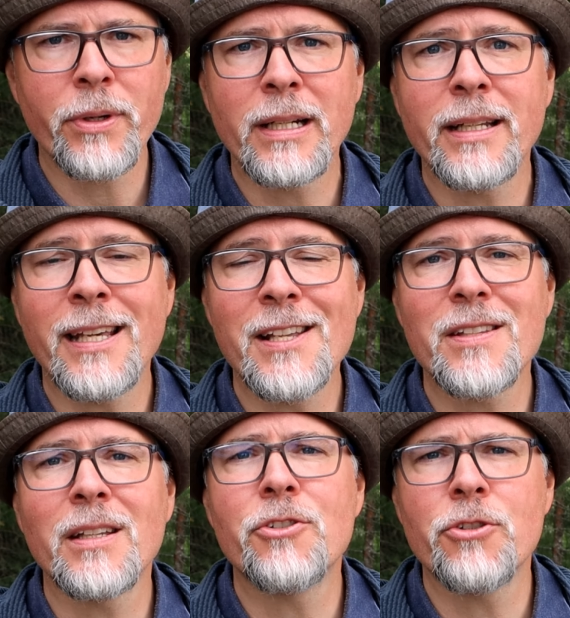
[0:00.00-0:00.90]
really
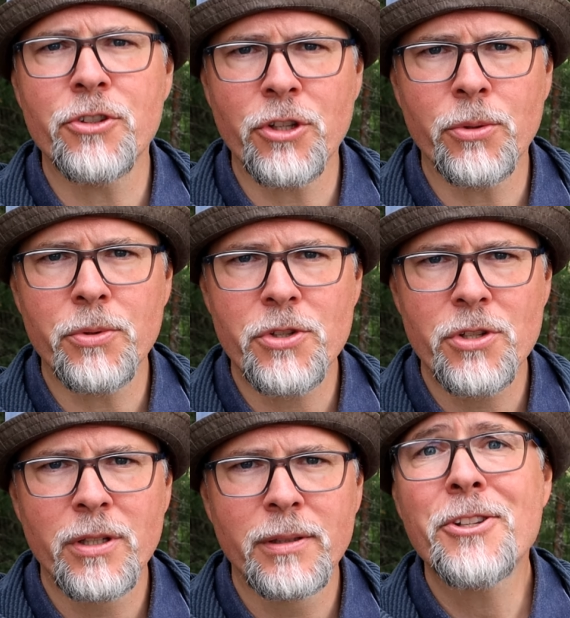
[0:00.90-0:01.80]
easy to
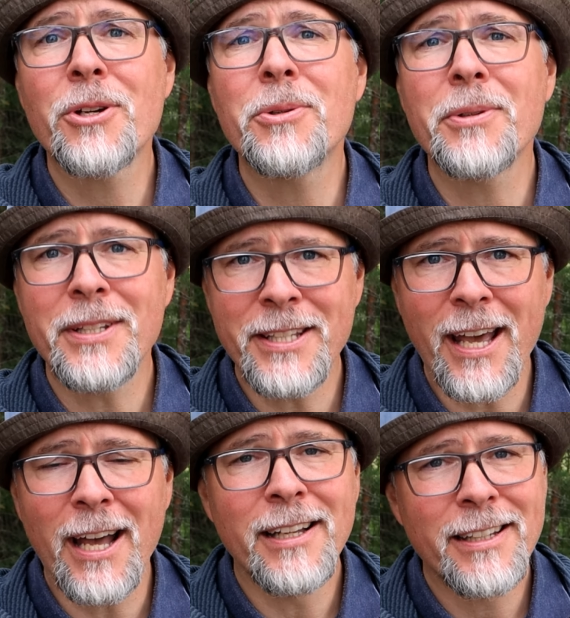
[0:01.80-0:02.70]
use. So
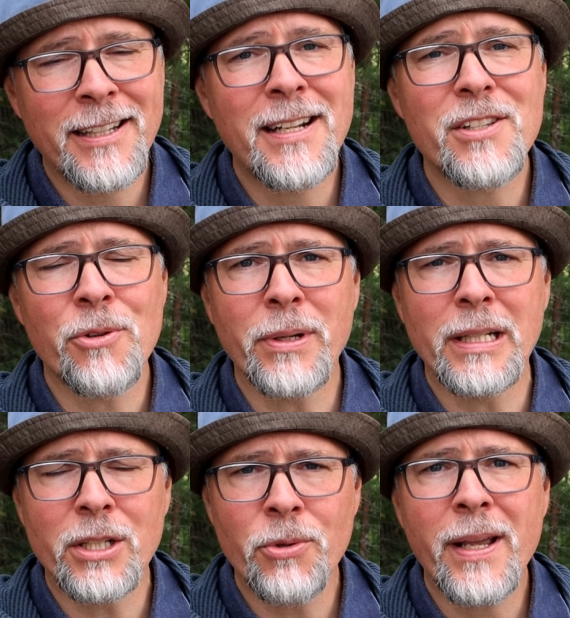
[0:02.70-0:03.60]
yeah, it is a
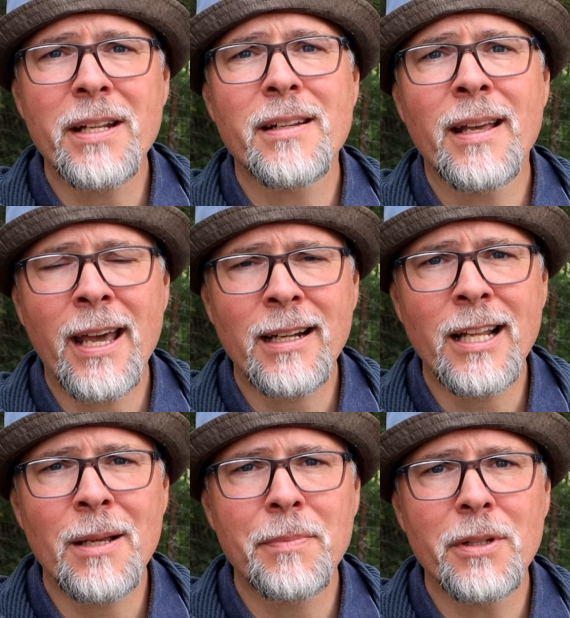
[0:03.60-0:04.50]
really great
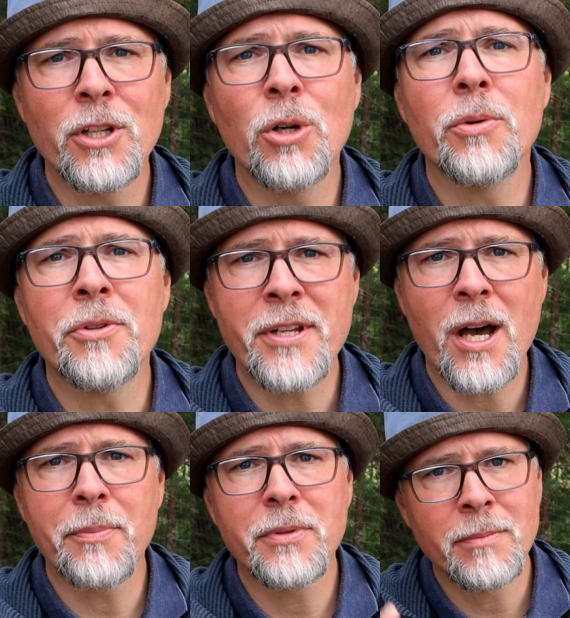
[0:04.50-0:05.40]
headlamp, no
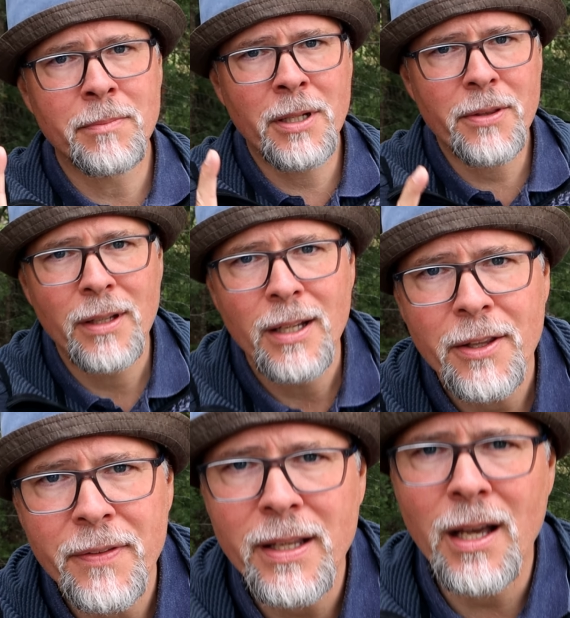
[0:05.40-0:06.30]
doubt. But
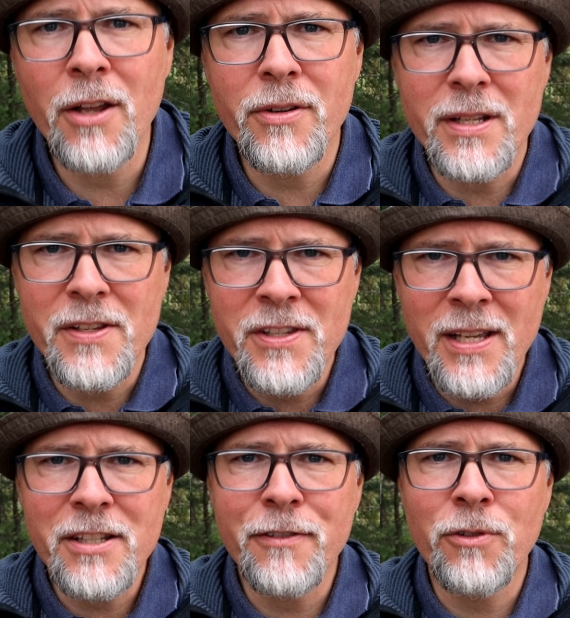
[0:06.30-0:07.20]
the
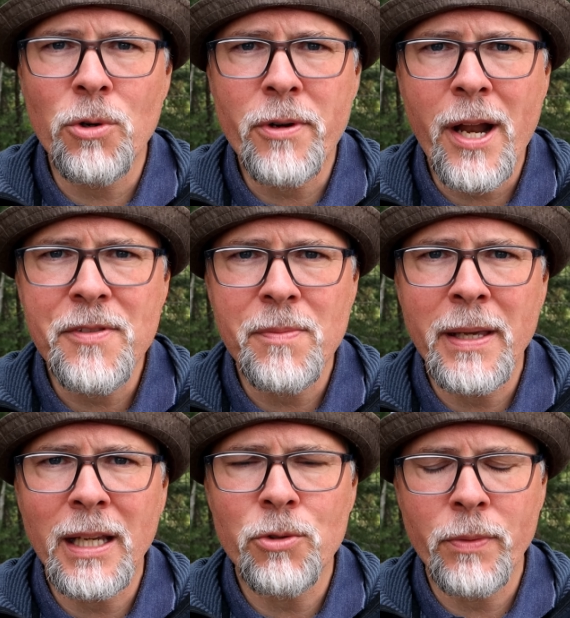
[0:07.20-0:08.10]
164 grams
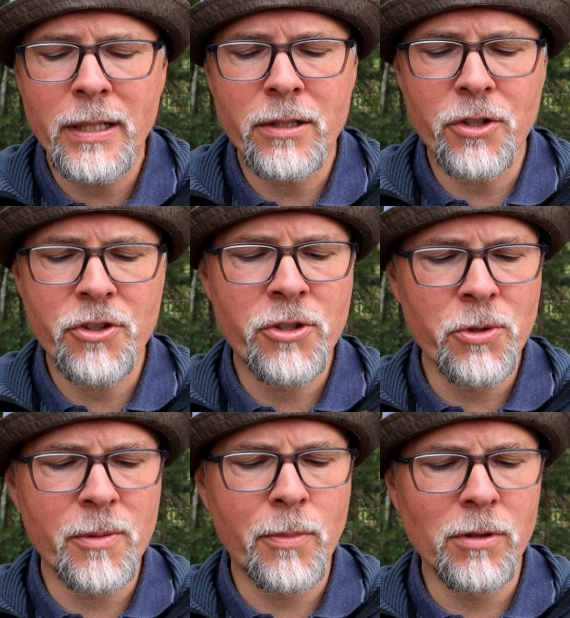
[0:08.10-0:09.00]
make it really not
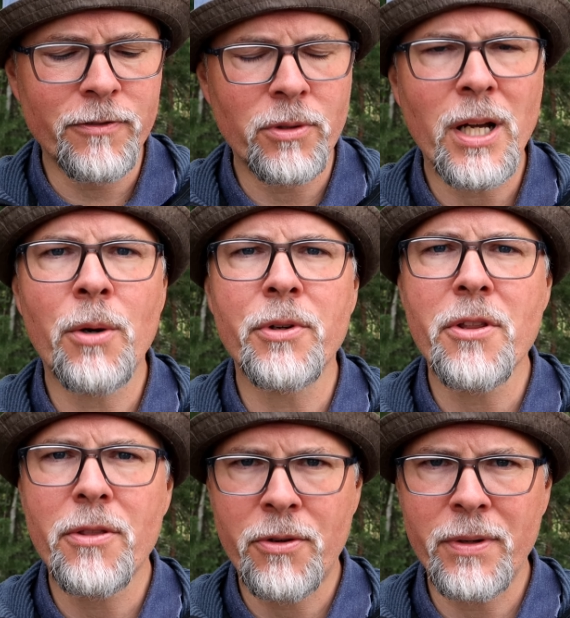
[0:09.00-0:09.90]
suitable for
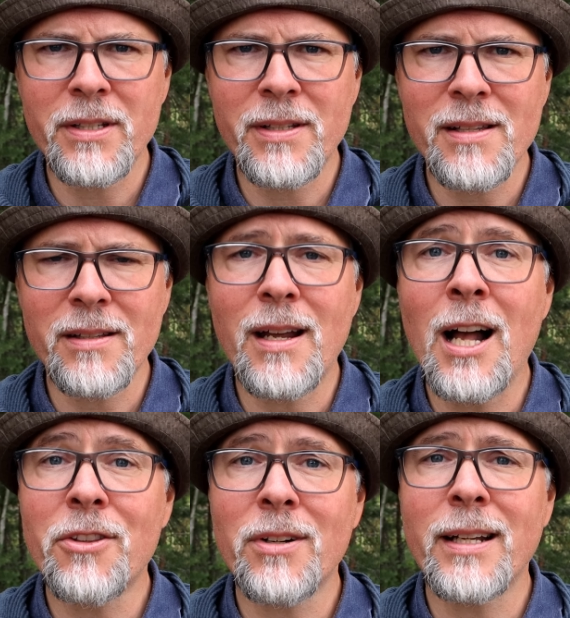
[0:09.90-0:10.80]
our 3-season
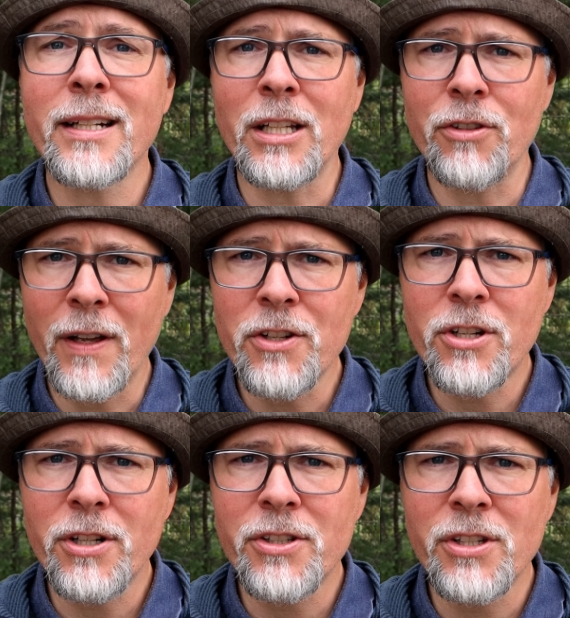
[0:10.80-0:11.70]
ultralight
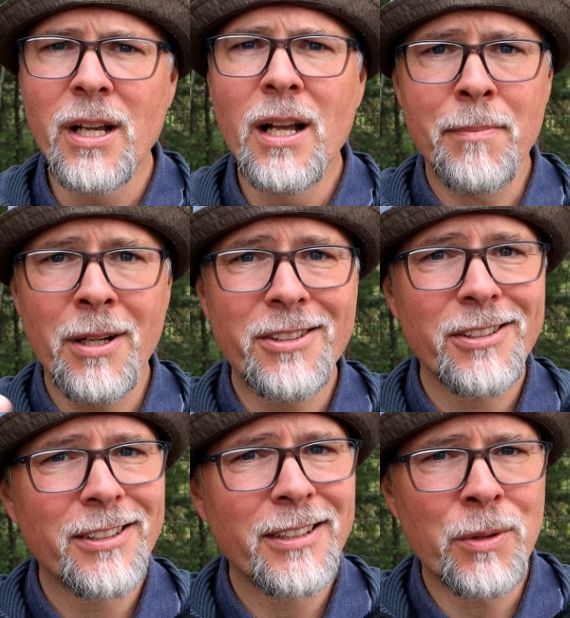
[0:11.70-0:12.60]
adventures,
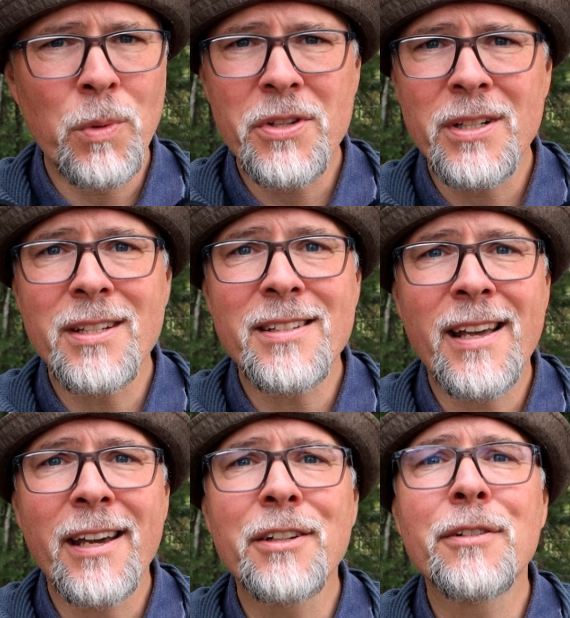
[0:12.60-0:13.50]
but it wasn't
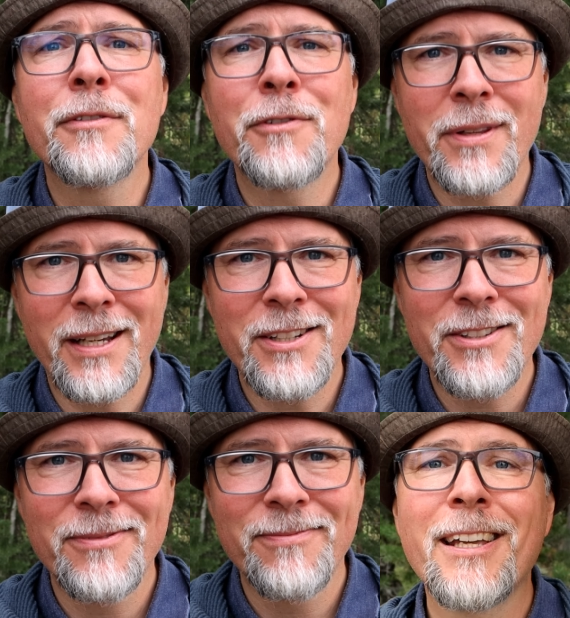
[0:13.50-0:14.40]
designed for
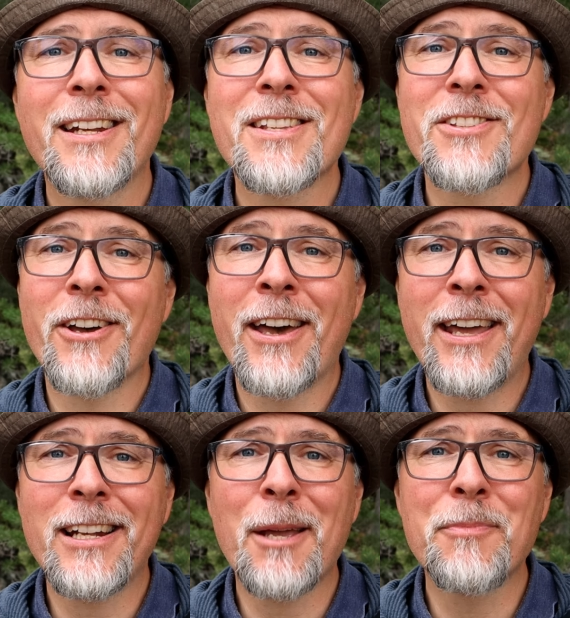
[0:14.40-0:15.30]
that. It is a
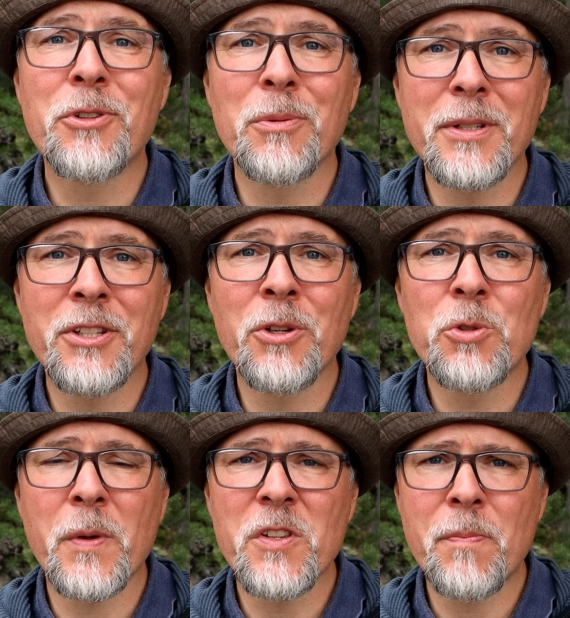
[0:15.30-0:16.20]
headlamp to be
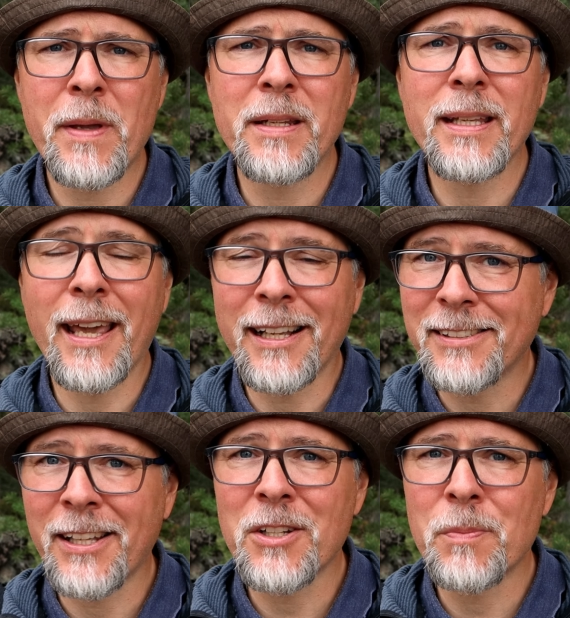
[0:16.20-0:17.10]
used when spending
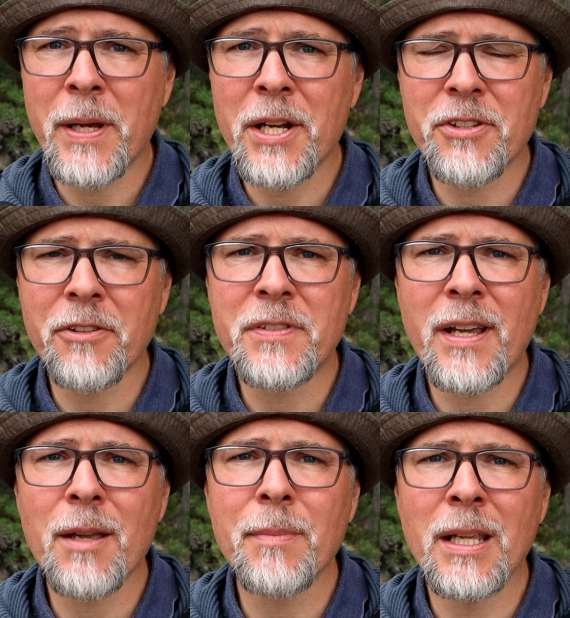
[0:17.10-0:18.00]
extended periods of
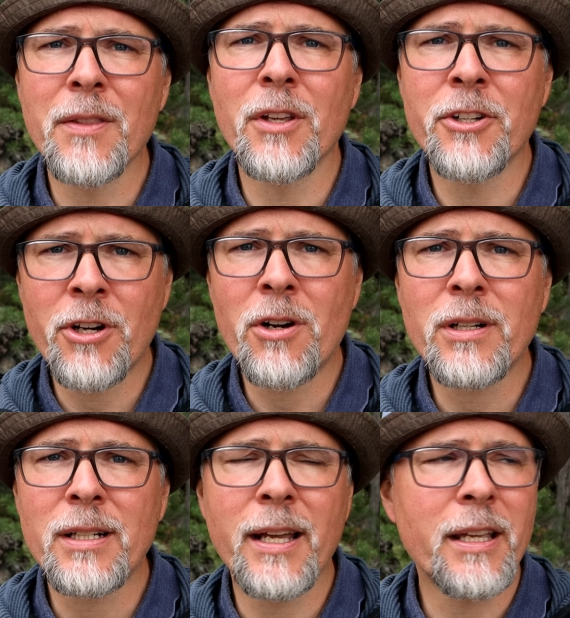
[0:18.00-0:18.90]
time in the
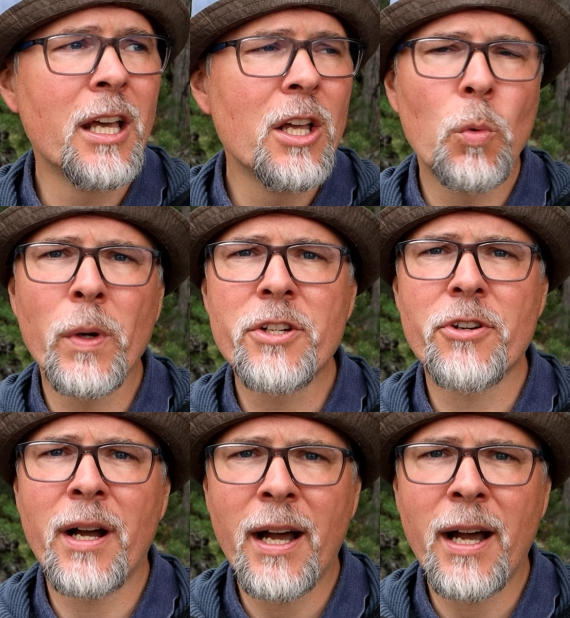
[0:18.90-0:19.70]
dark, like winter